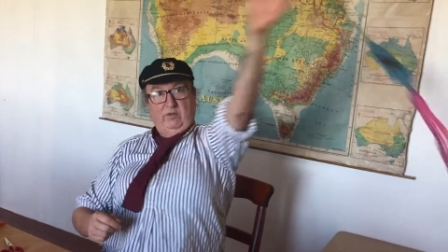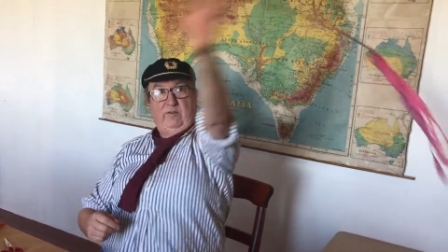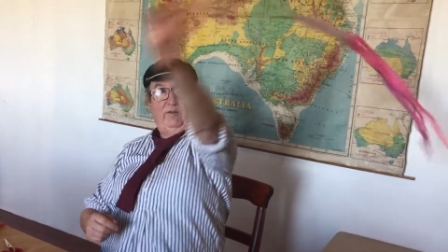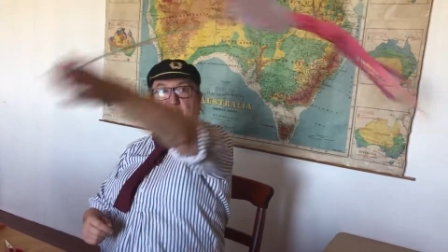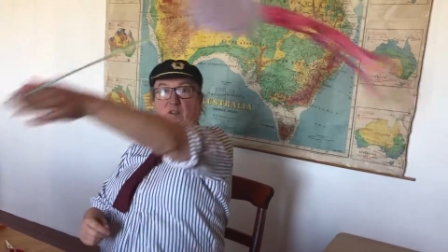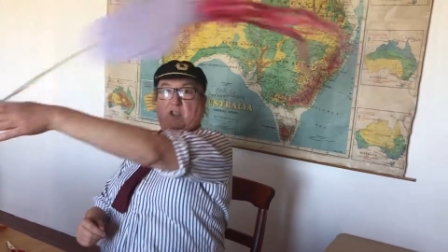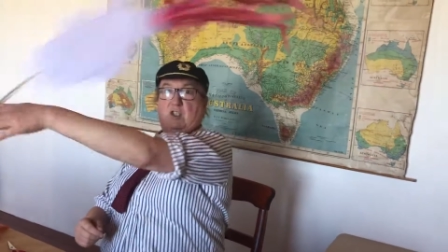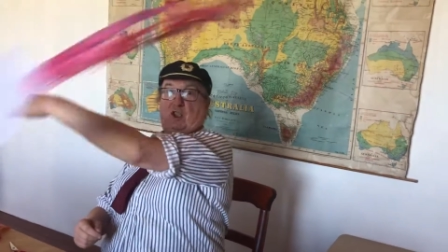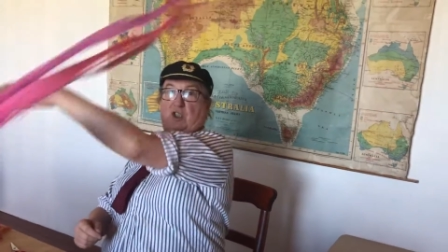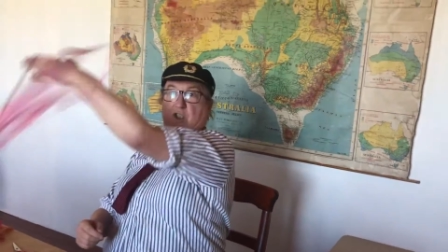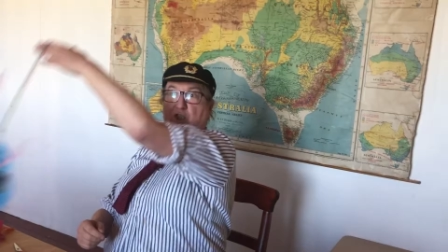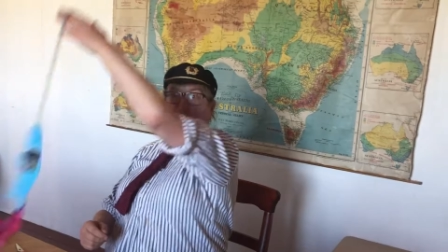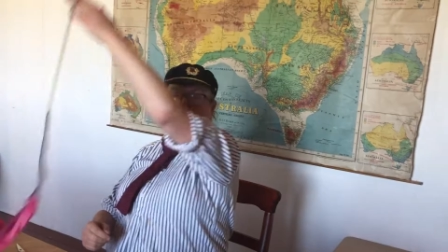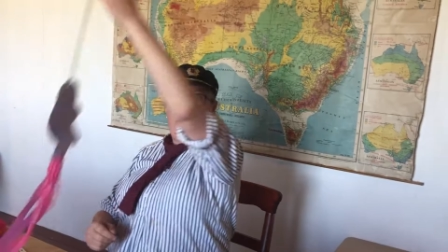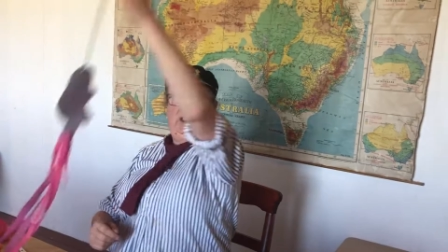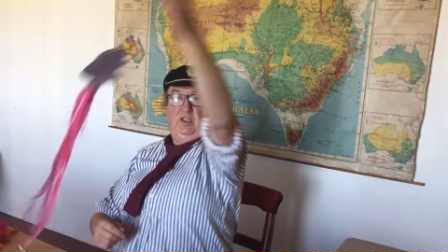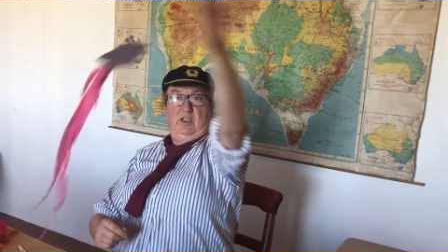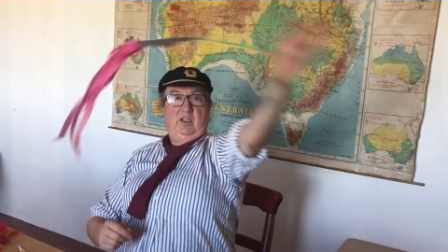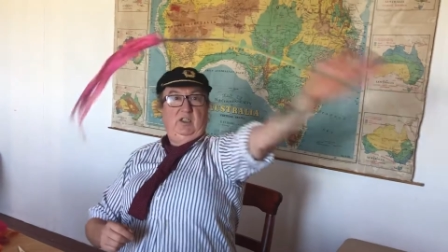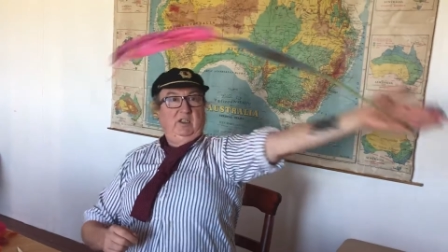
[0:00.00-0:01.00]
fish.
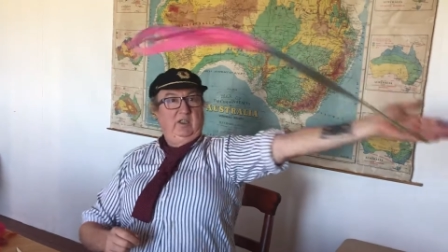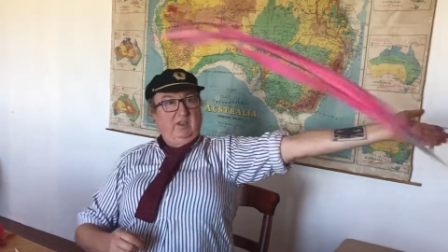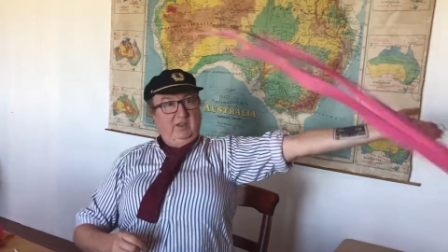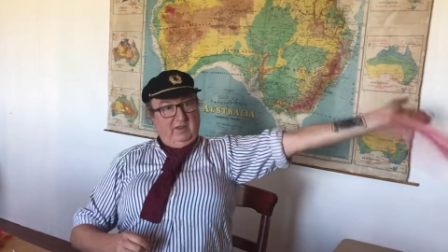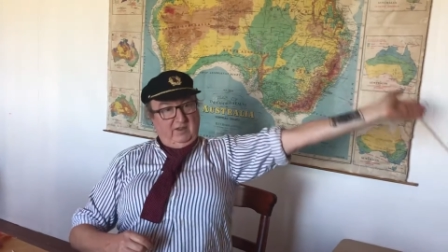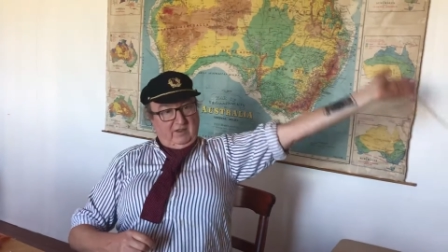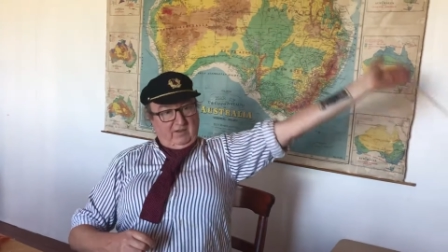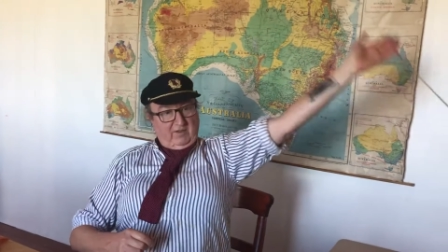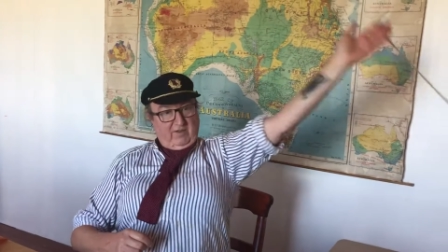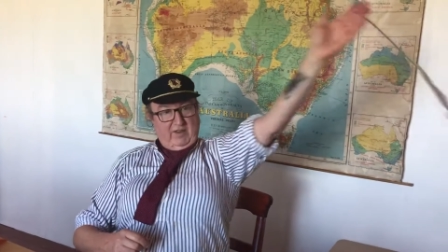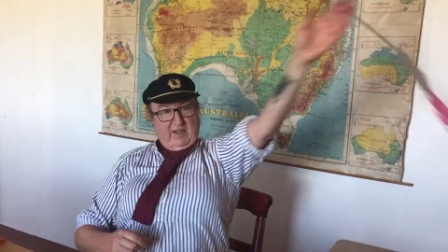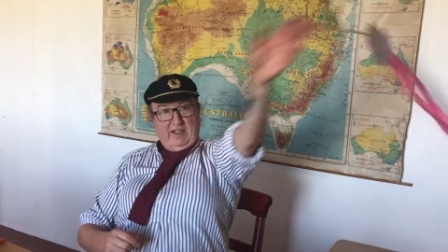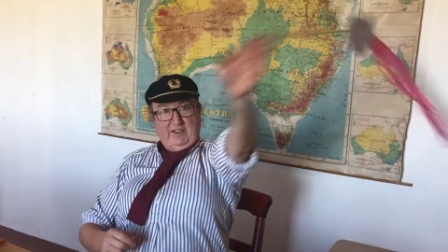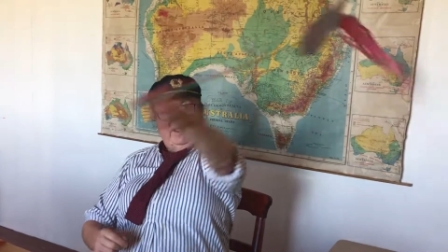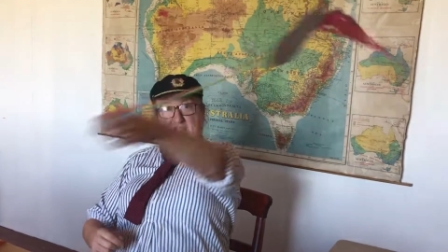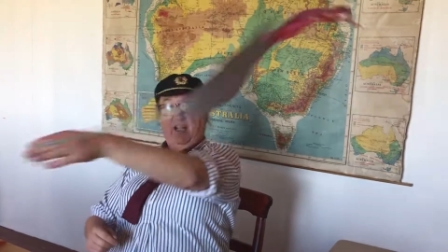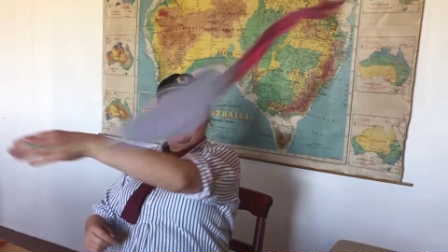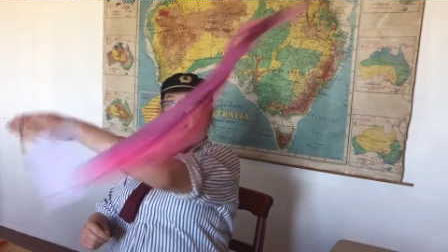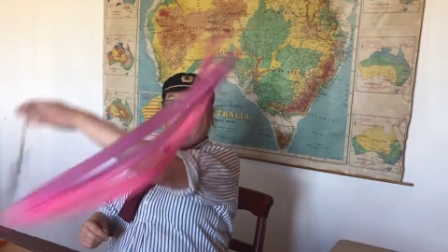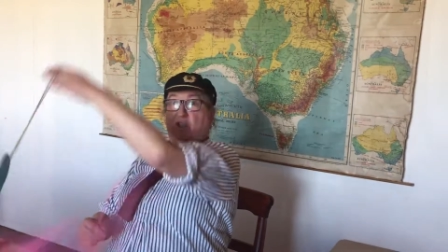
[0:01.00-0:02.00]
That's
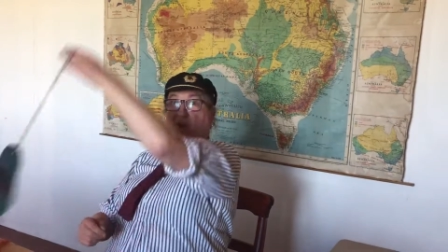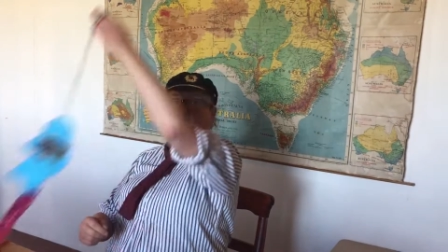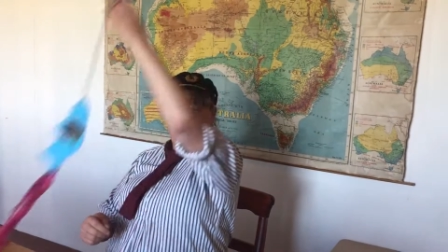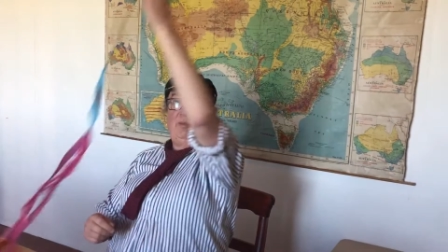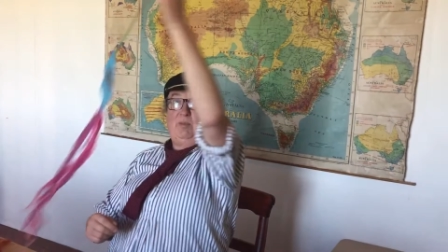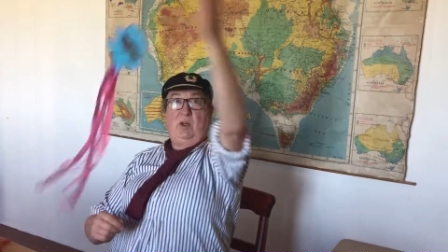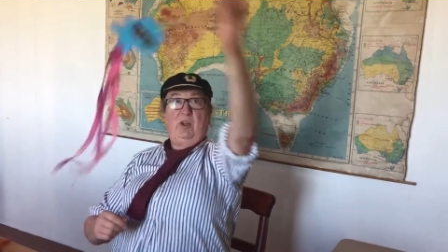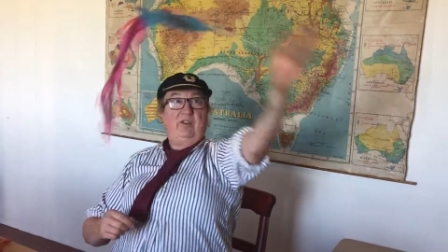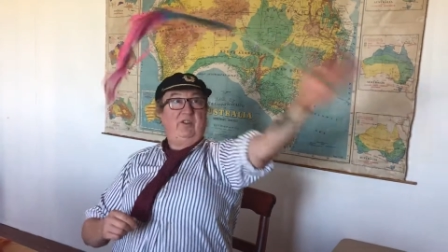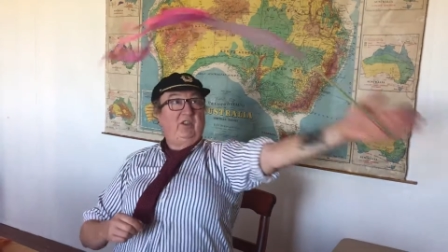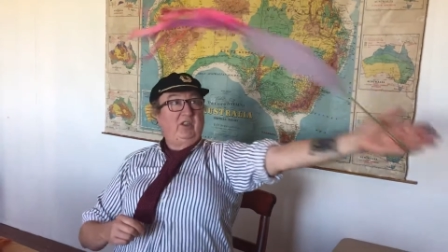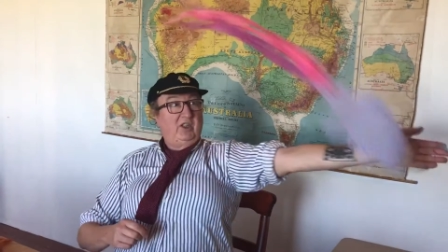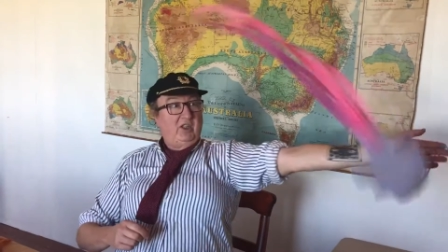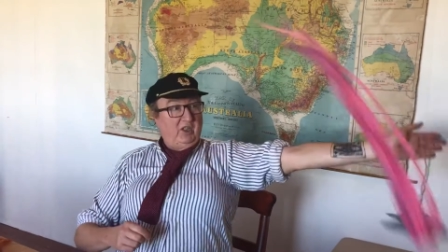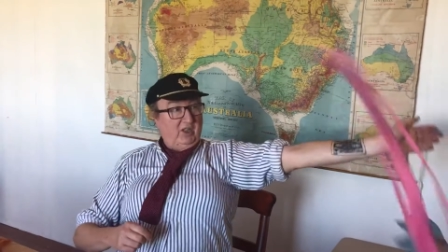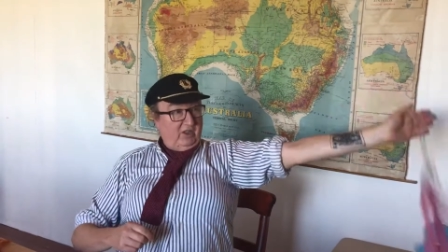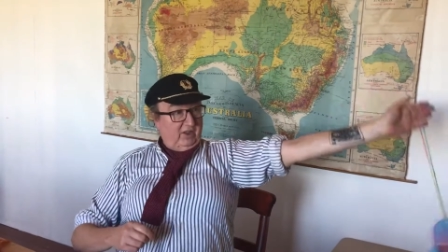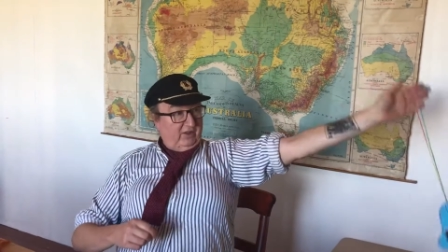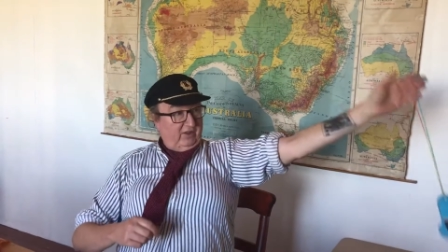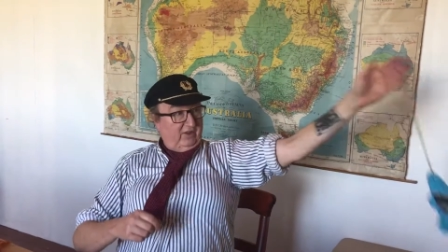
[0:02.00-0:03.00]
how you do it, boys and
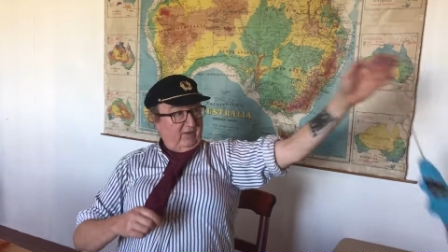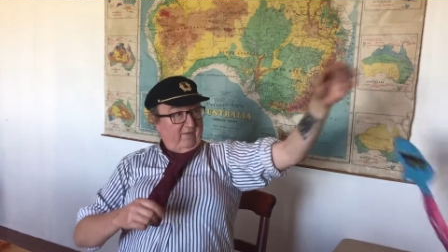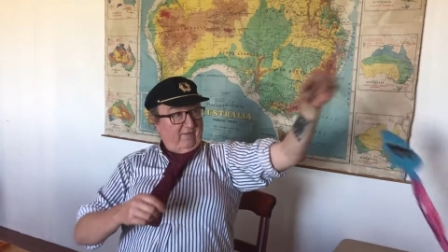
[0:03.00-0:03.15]
girls.